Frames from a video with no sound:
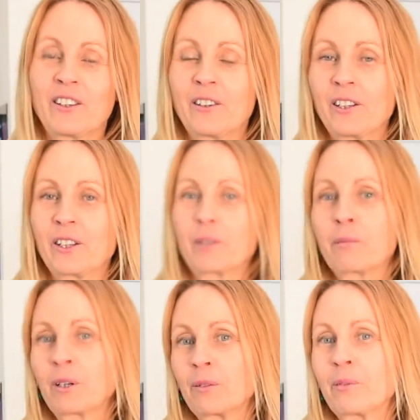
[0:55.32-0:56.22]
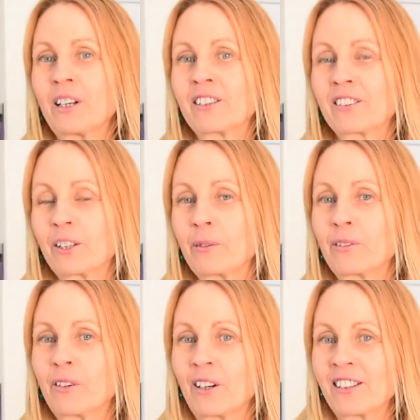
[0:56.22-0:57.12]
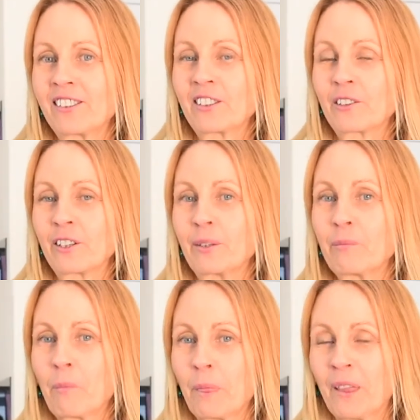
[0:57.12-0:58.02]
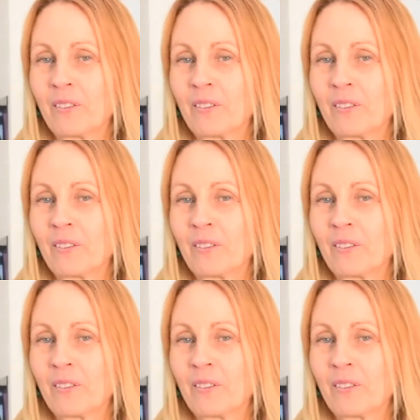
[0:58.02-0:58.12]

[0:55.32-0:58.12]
or you could put a bit on top of ice cream